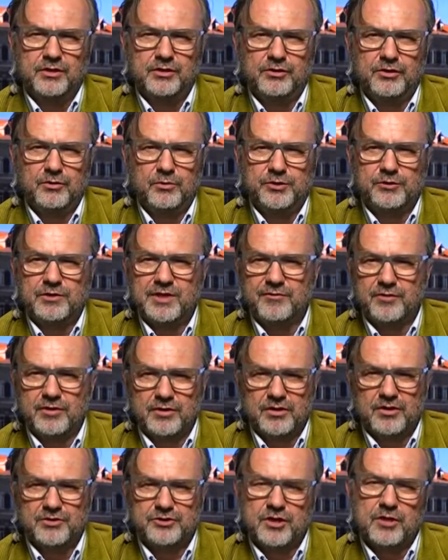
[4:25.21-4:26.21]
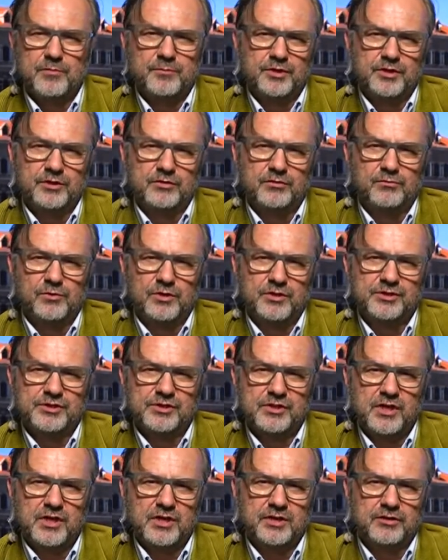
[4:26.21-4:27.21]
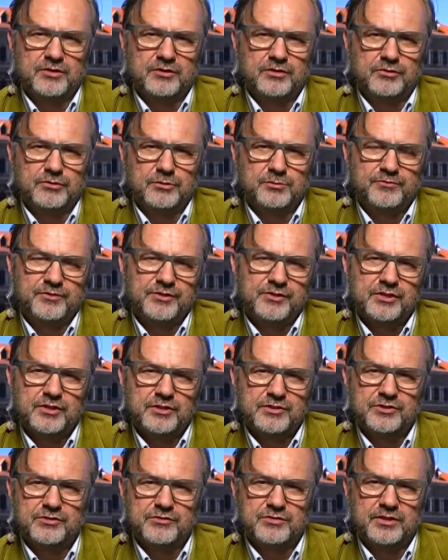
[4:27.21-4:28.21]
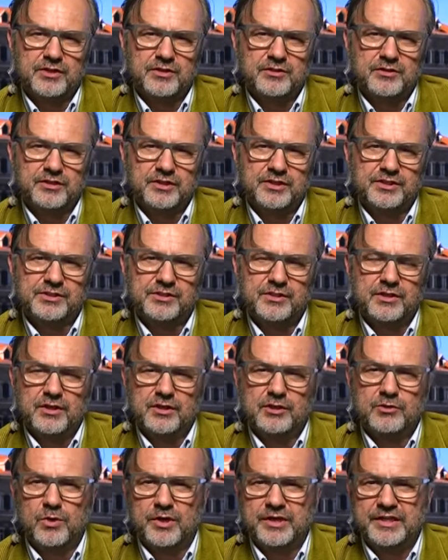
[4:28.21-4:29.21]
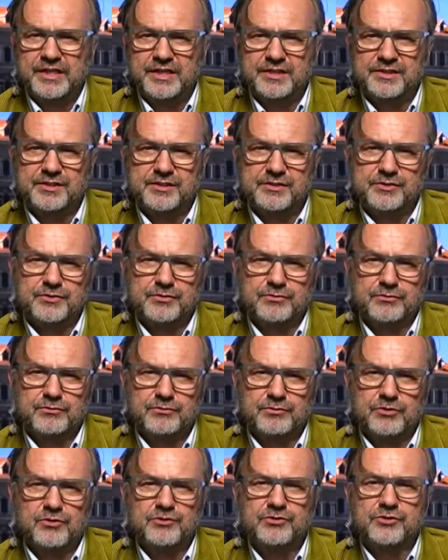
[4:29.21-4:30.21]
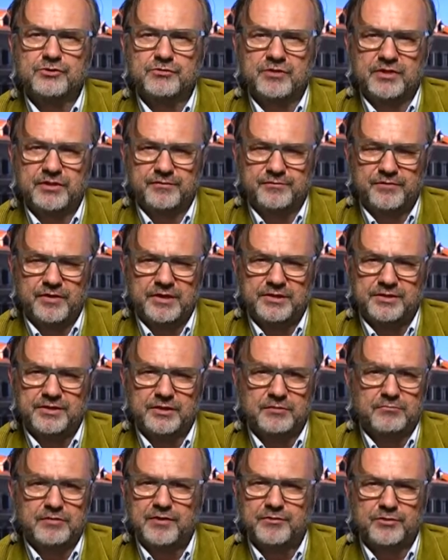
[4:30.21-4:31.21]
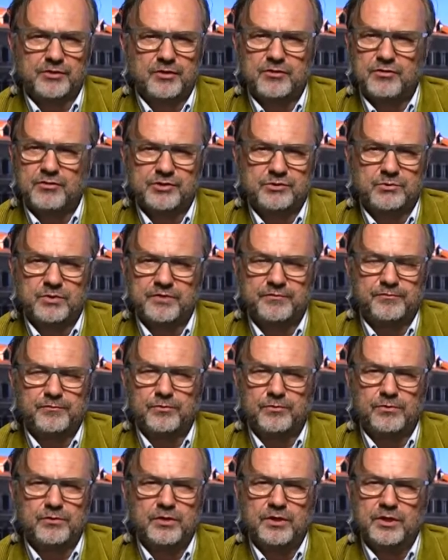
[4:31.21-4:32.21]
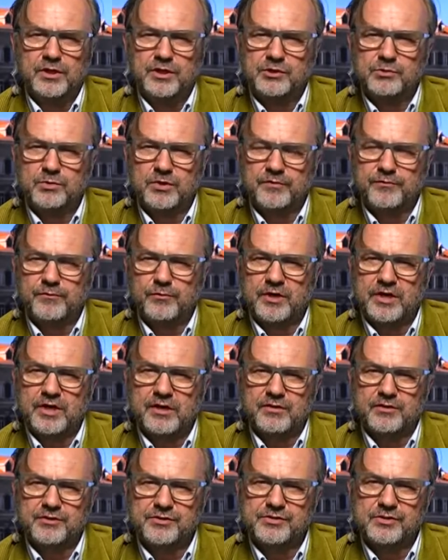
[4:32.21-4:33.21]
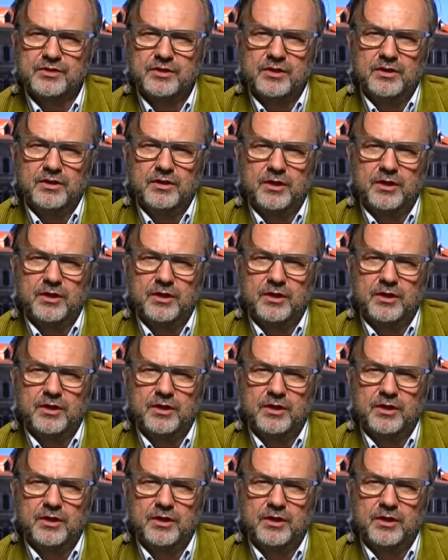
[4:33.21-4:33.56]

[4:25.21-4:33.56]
You know, when you have a large army on one side and a group of insurgents on the other, it's quite easy to concentrate the fighting around the clock, 24 hours,